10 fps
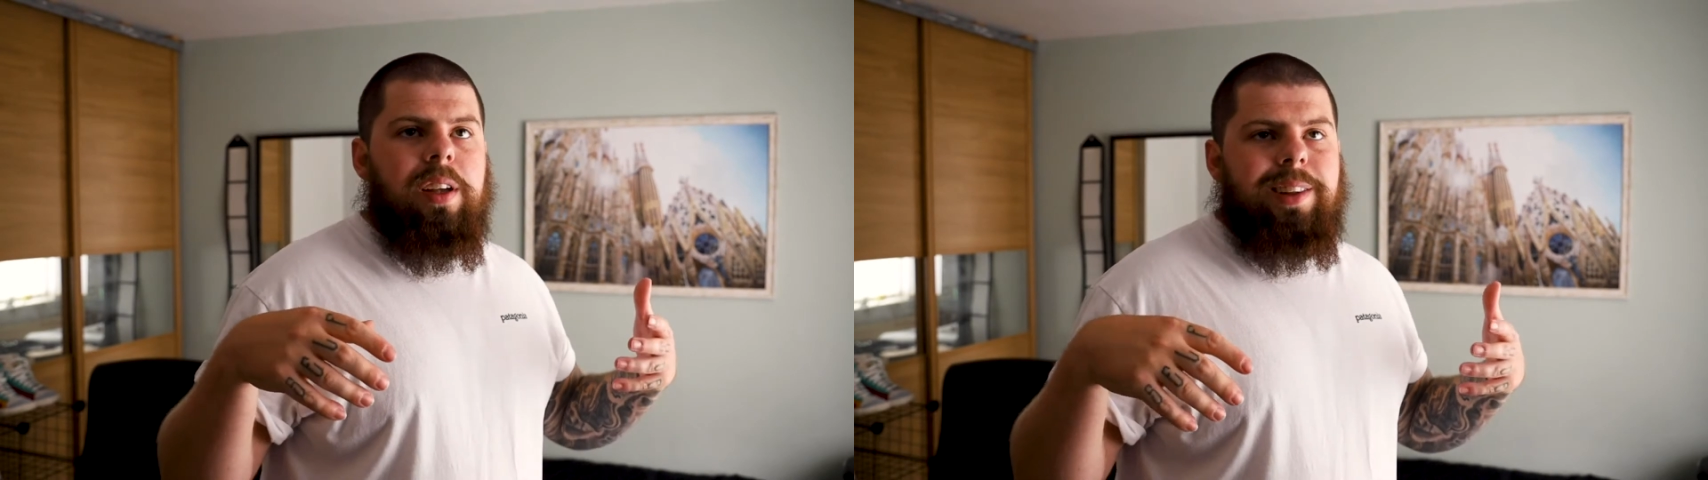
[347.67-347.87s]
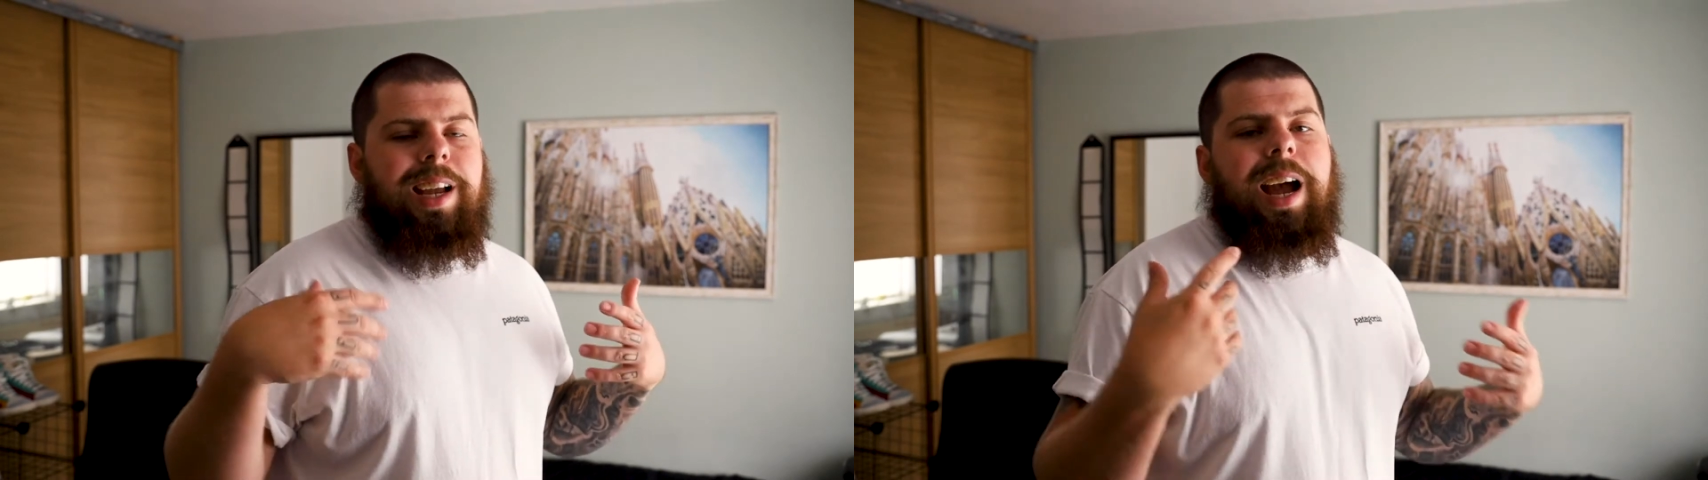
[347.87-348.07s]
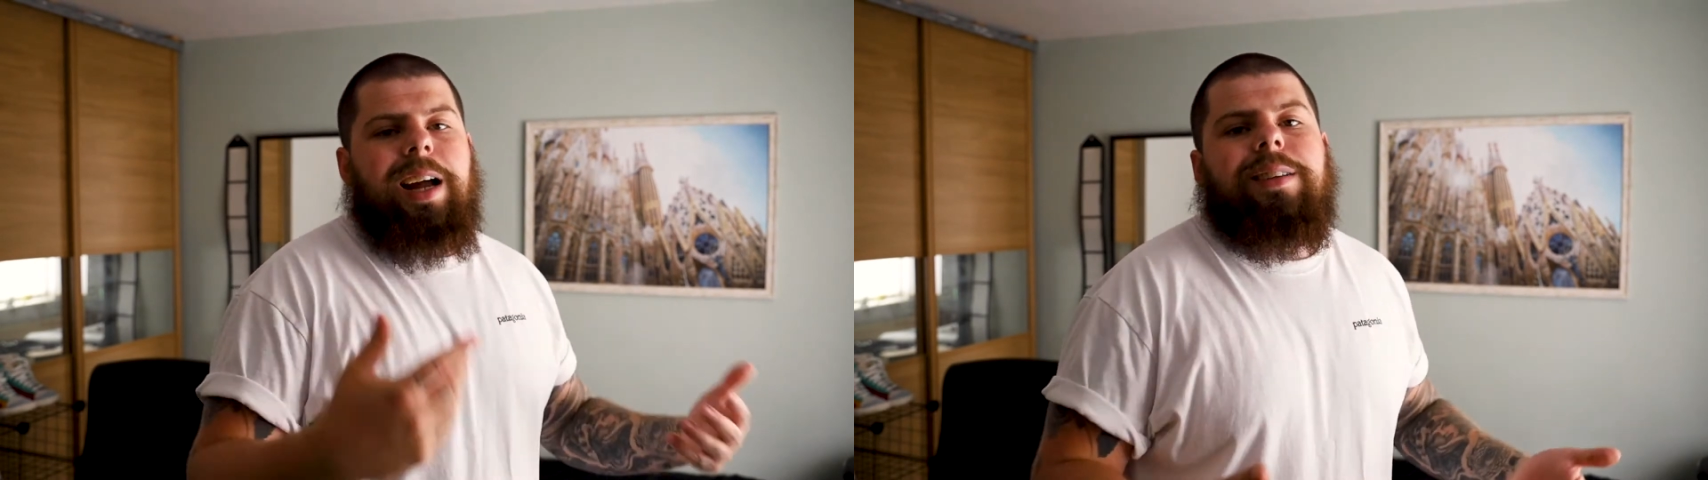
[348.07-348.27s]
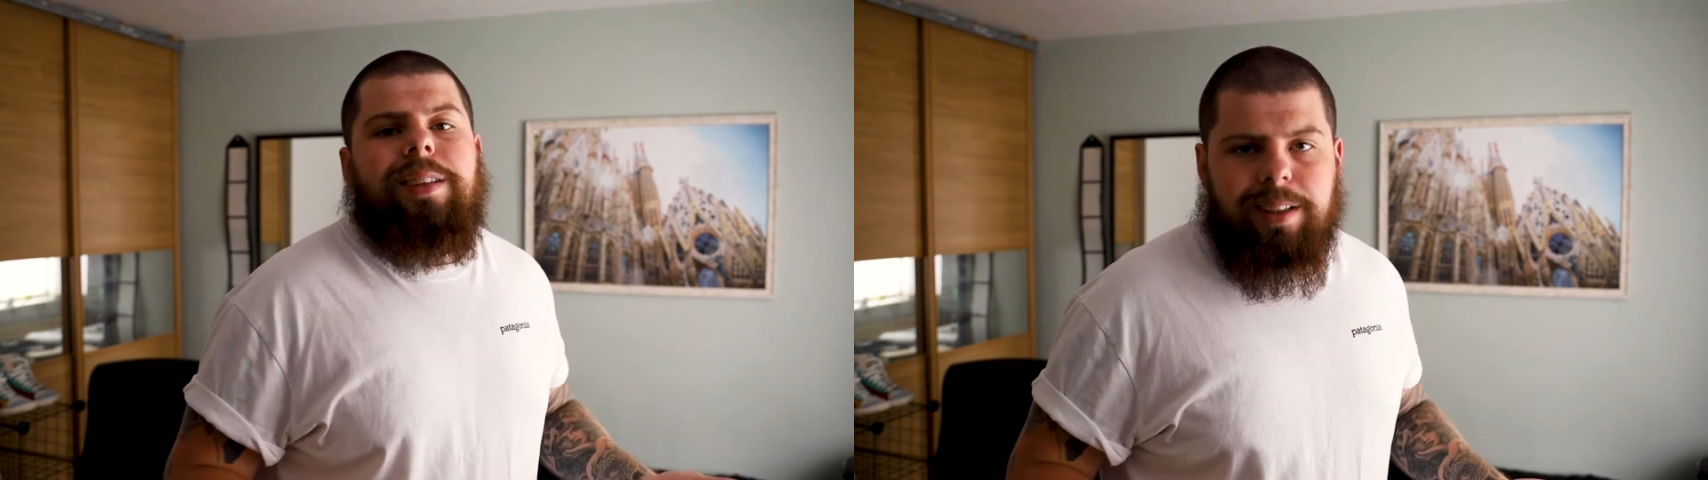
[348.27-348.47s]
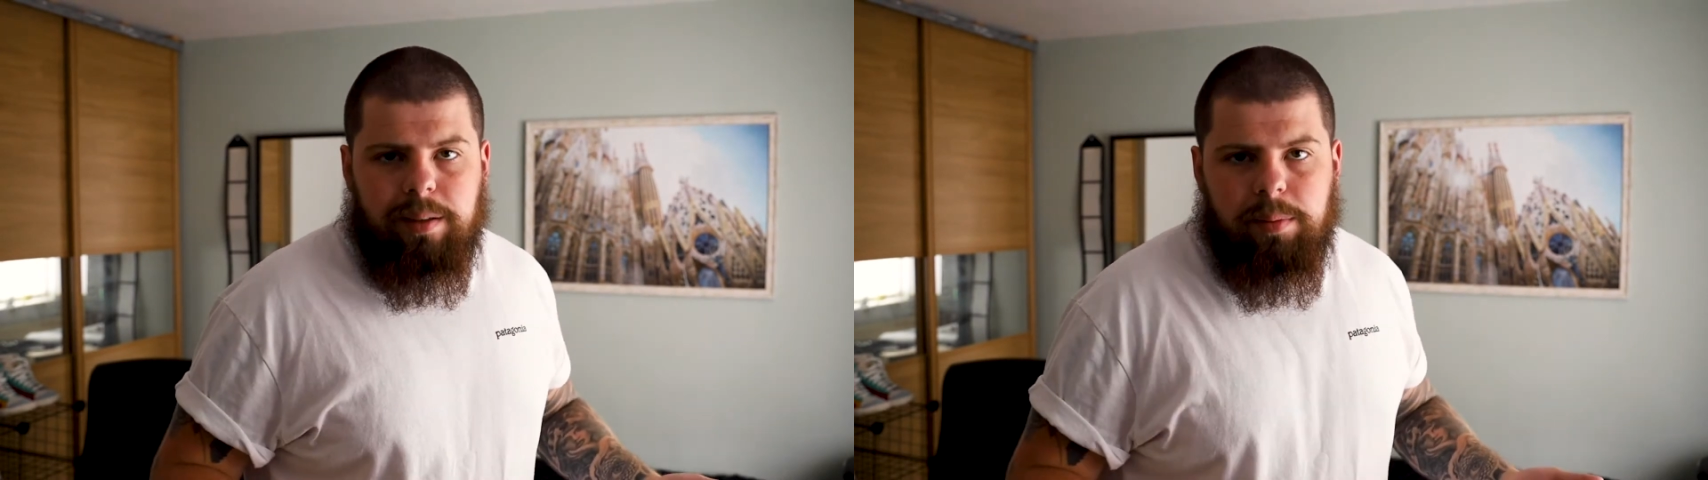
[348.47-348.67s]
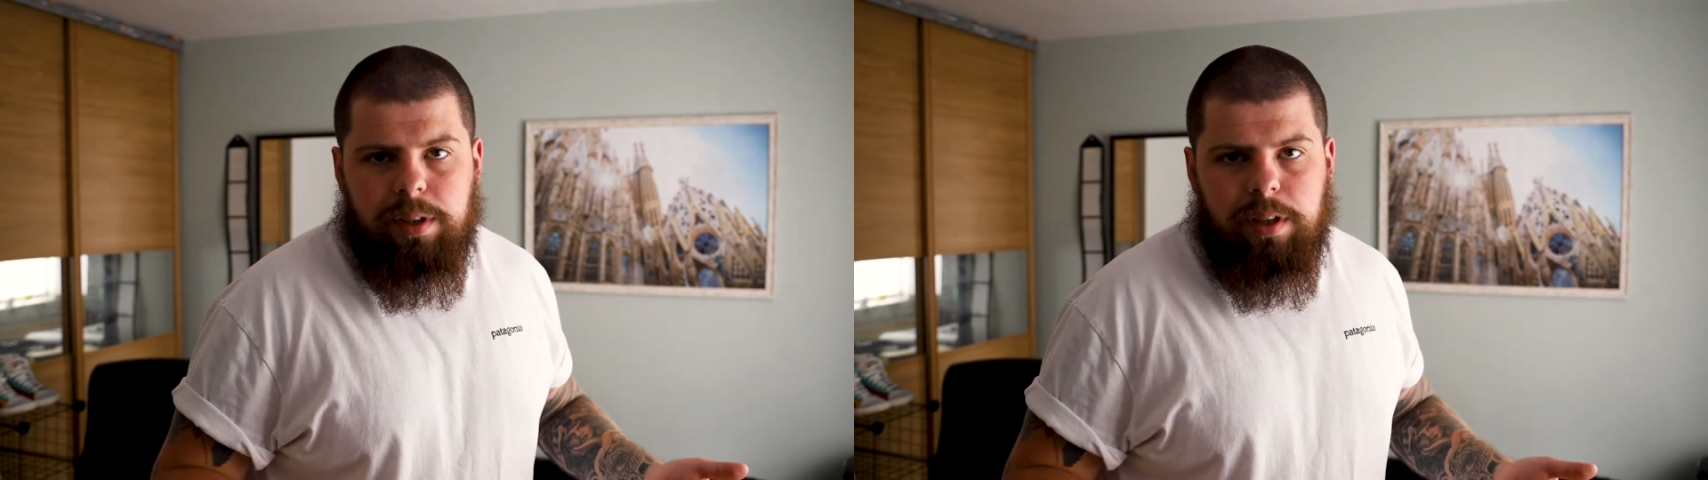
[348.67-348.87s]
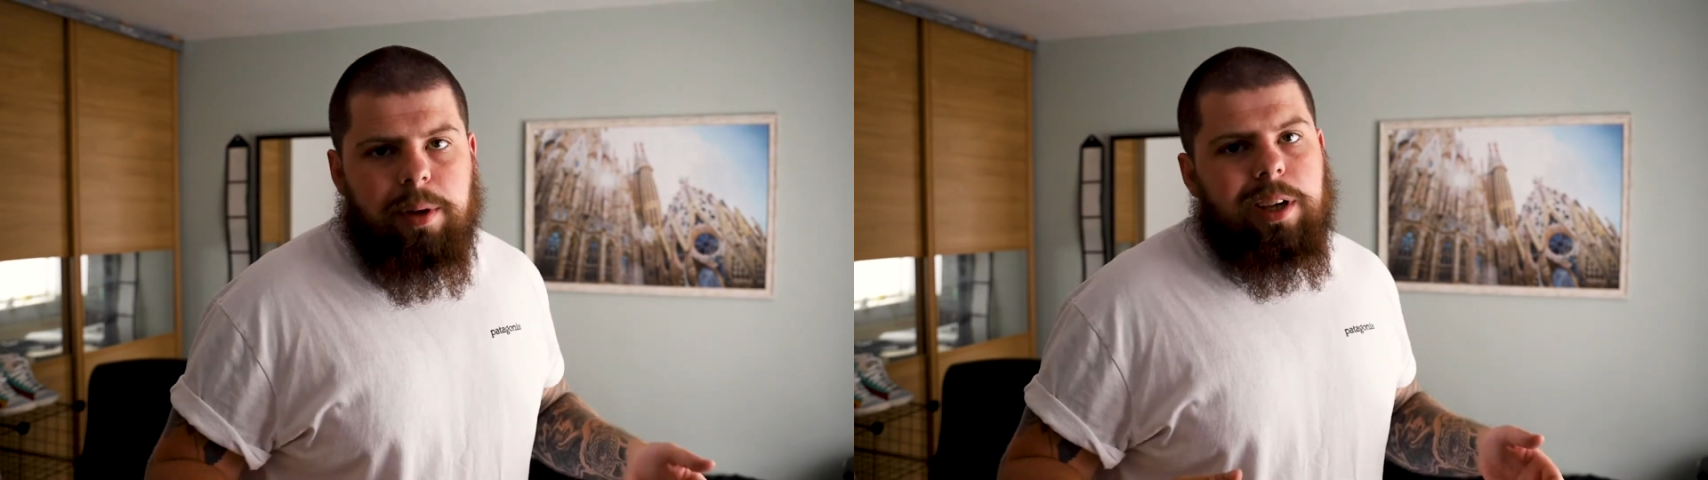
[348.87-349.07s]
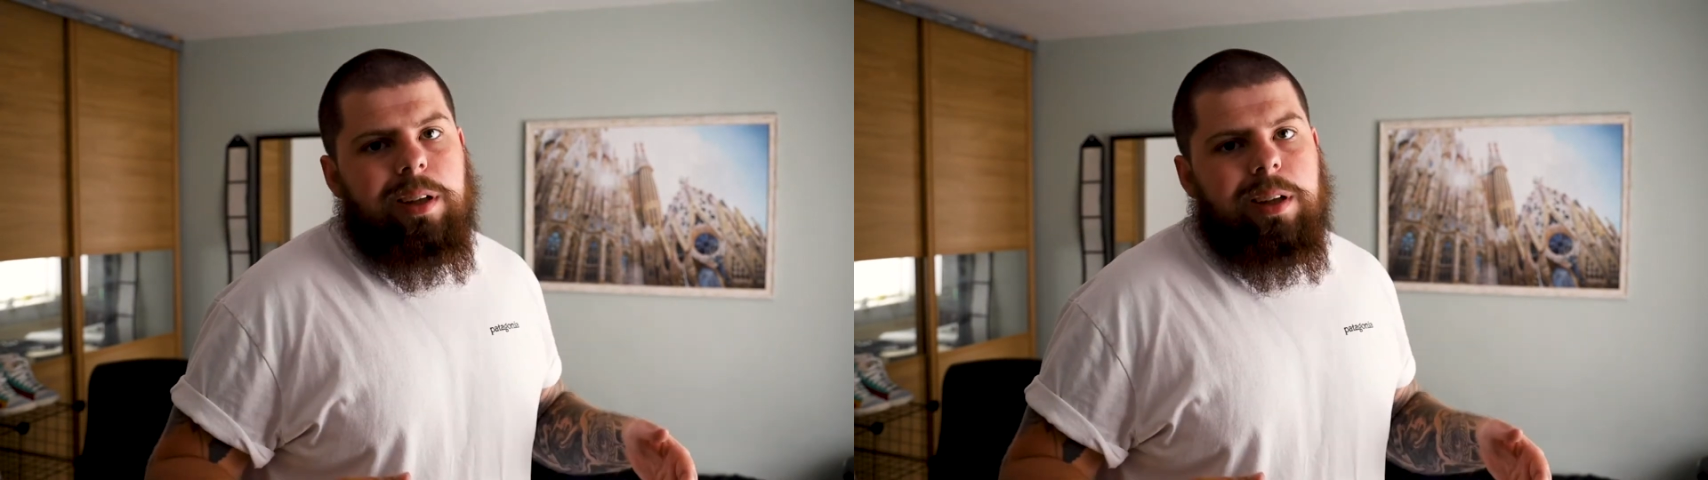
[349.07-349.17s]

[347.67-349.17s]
they add to the image, they make